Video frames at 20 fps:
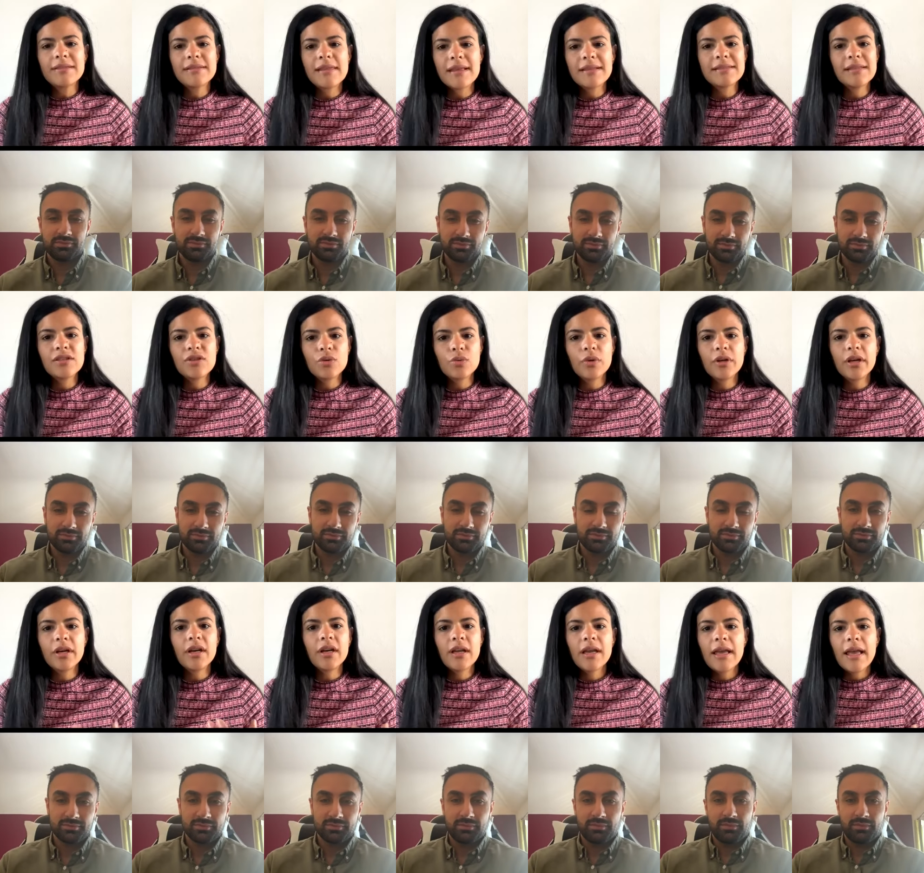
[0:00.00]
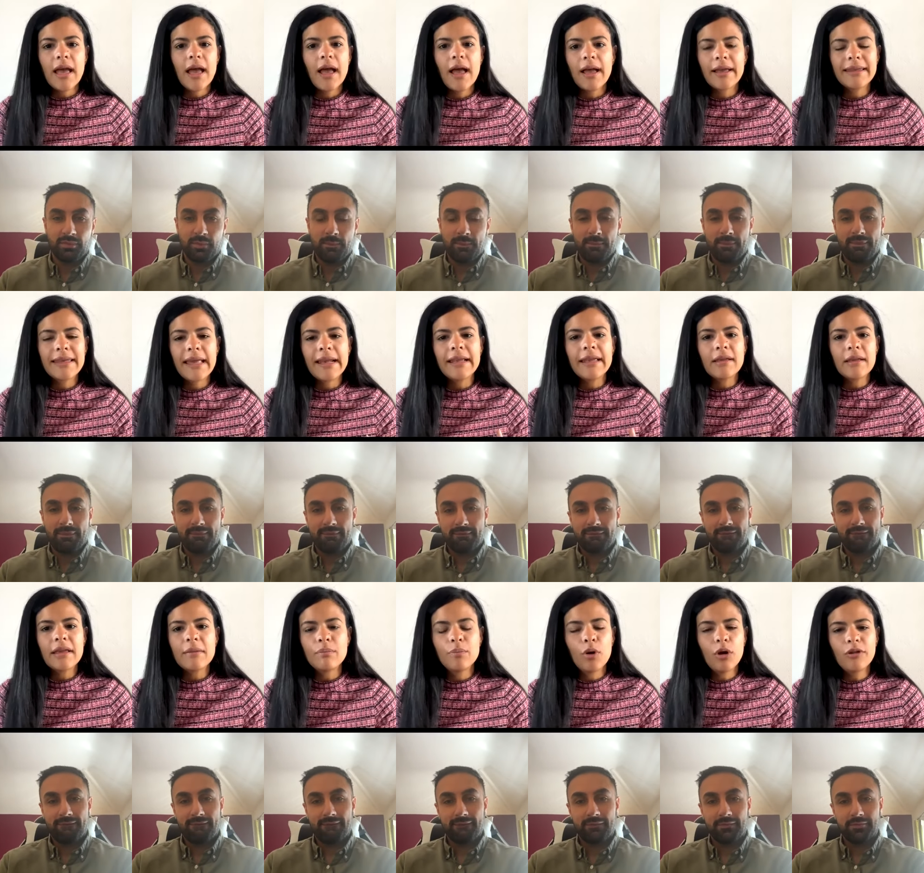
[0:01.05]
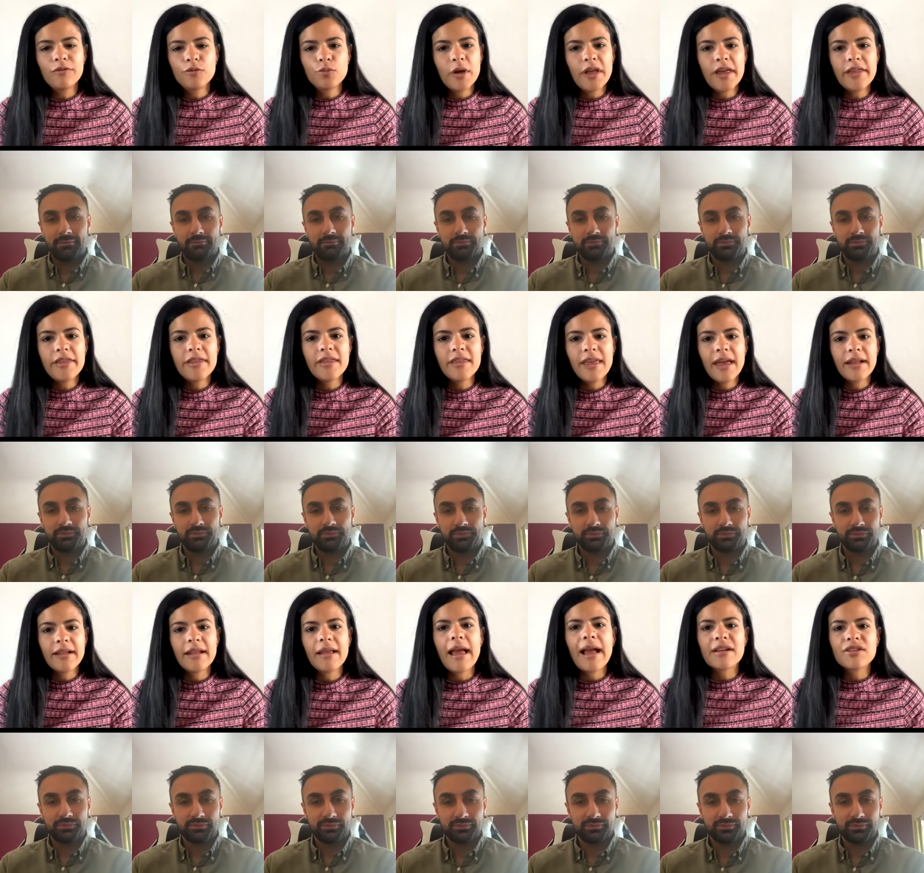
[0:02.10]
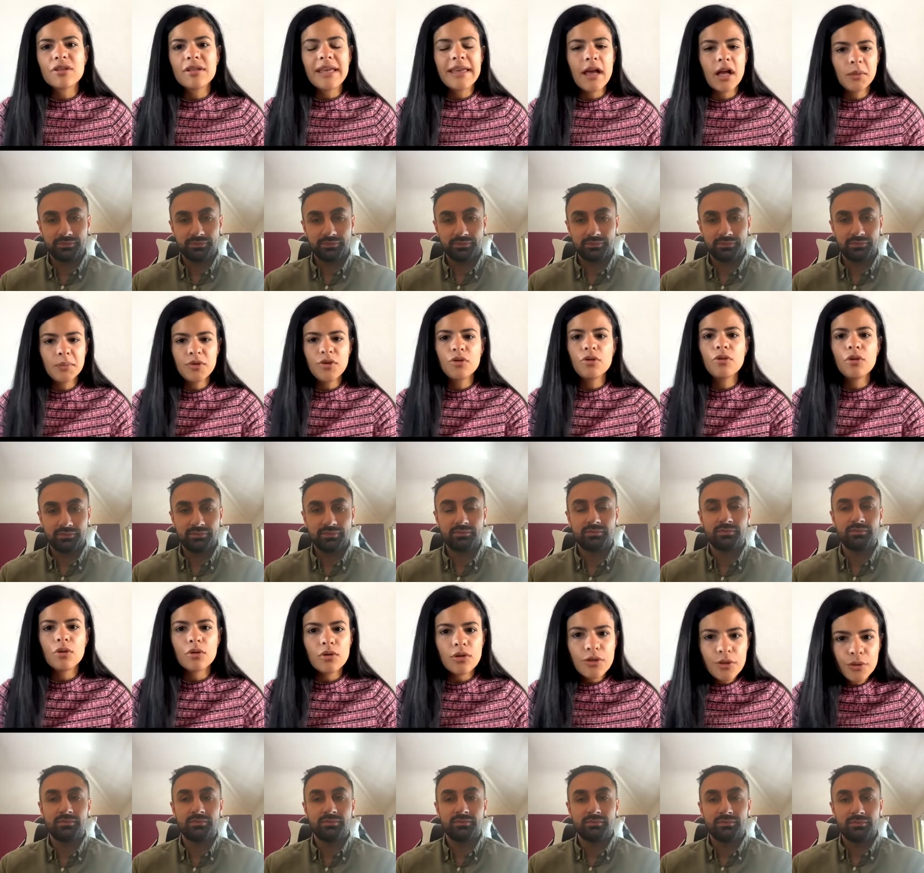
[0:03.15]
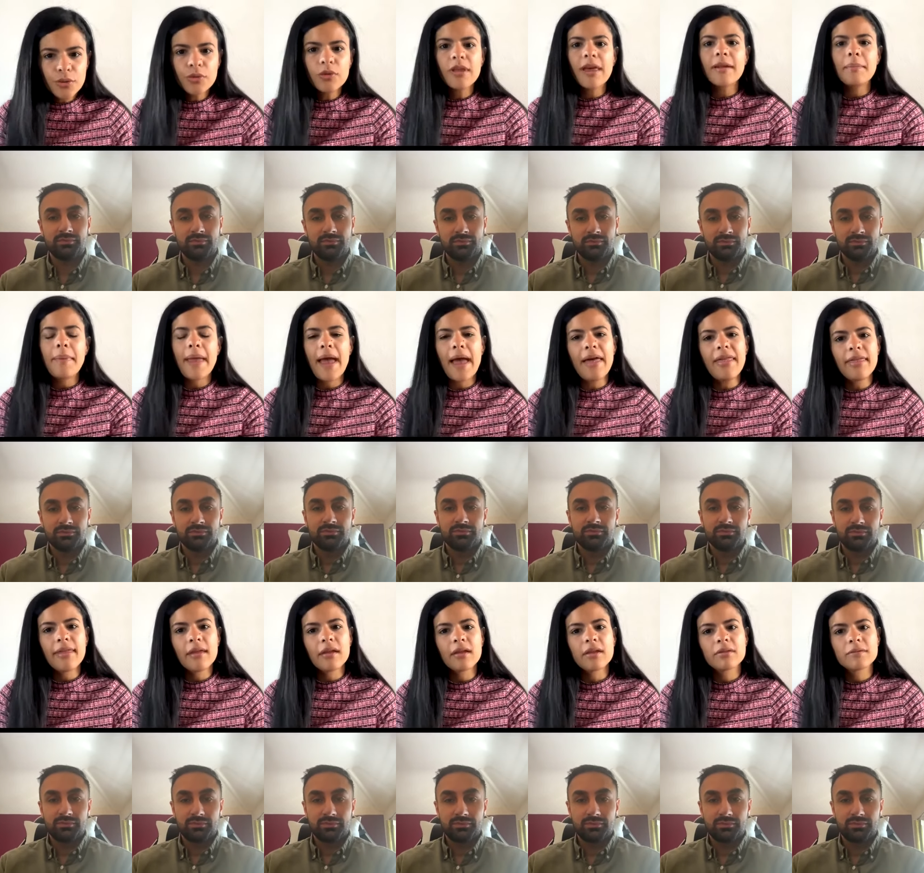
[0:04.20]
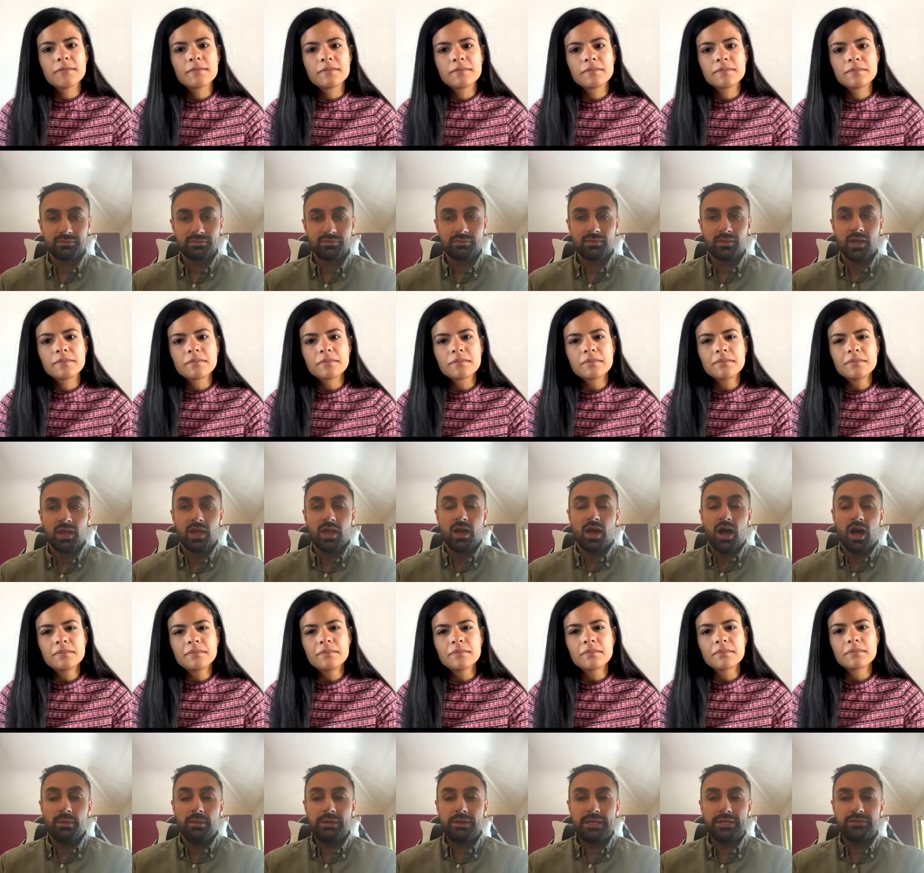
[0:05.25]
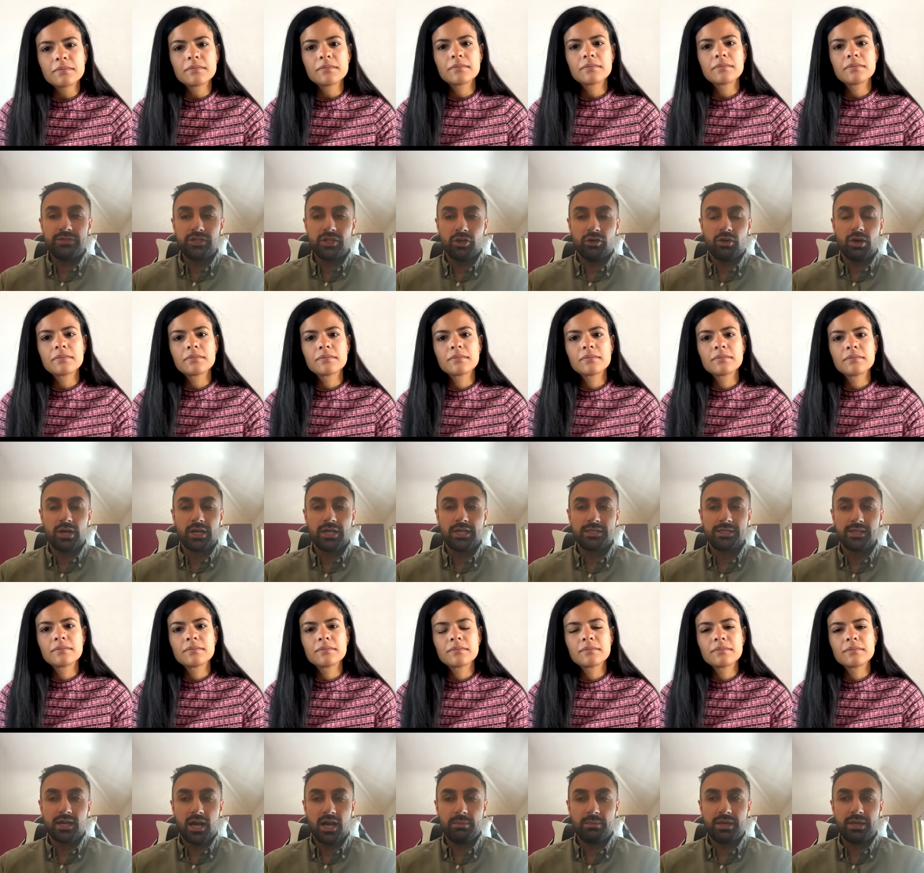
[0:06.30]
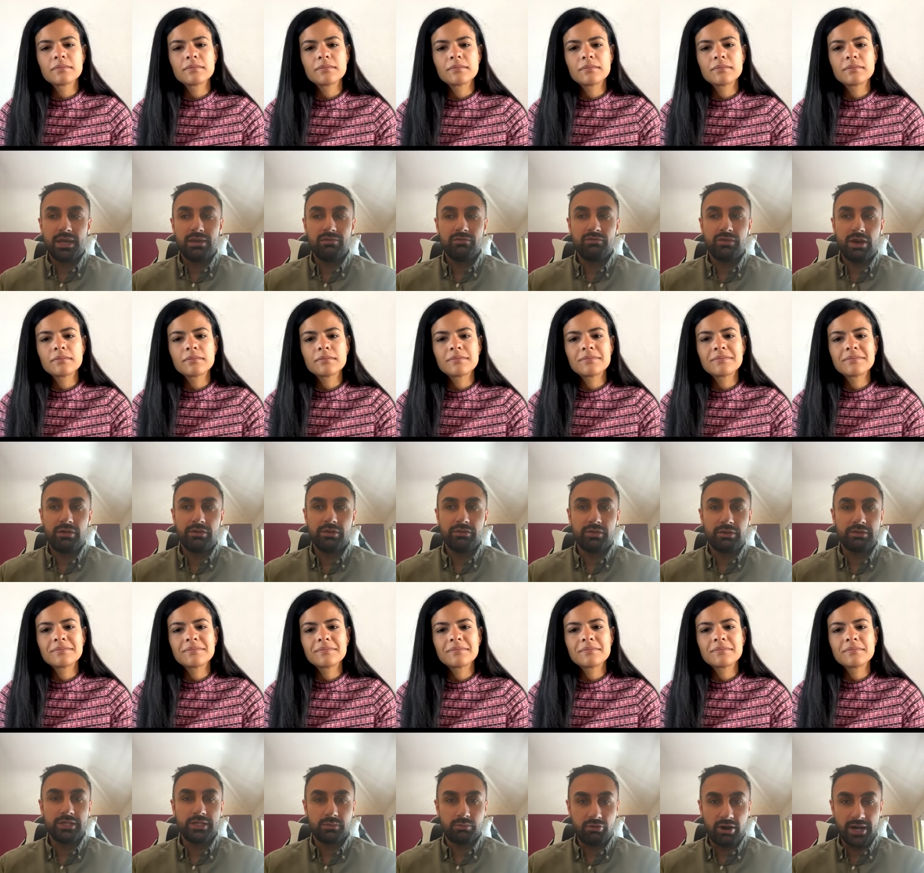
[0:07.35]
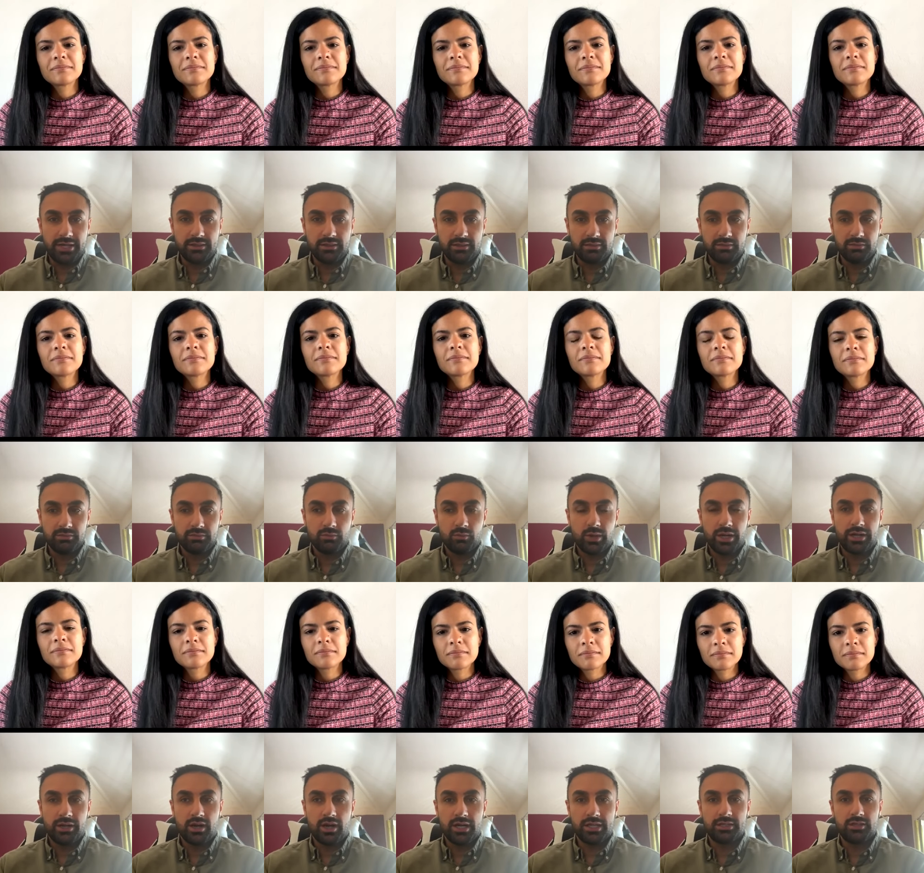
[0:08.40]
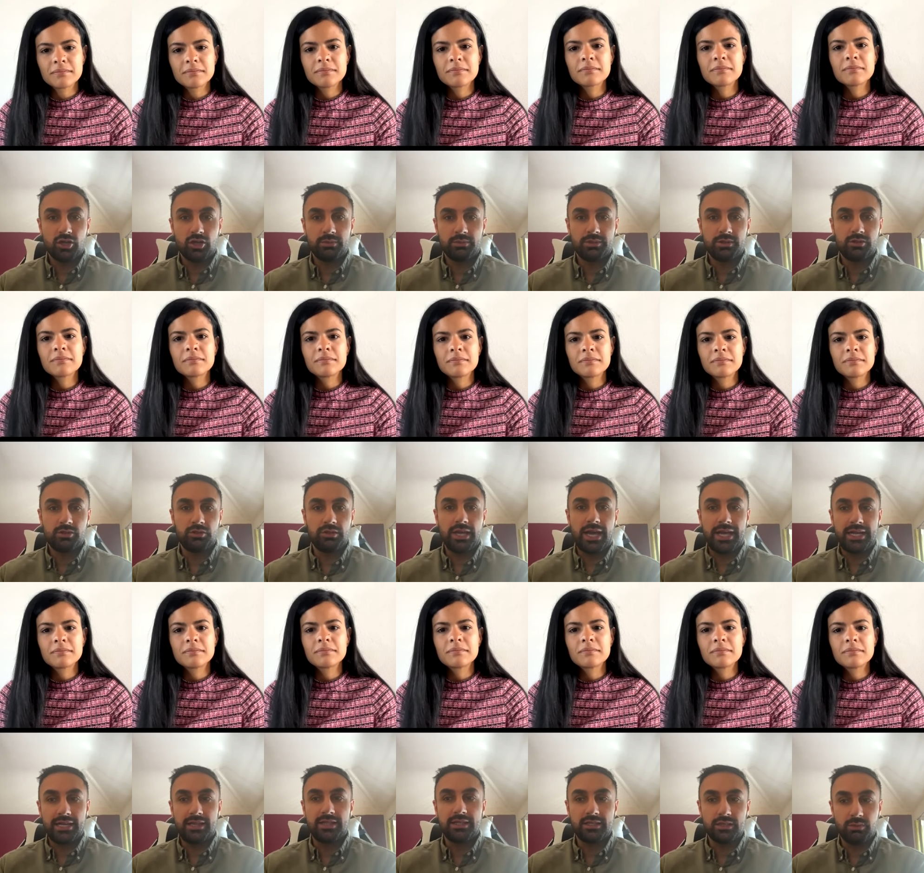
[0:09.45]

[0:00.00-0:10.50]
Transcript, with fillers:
Speaker 1: things that you were uh, getting involved with that actually helped you through that path
Speaker 2: i believe so because i became very very depressed when I stopped doing anything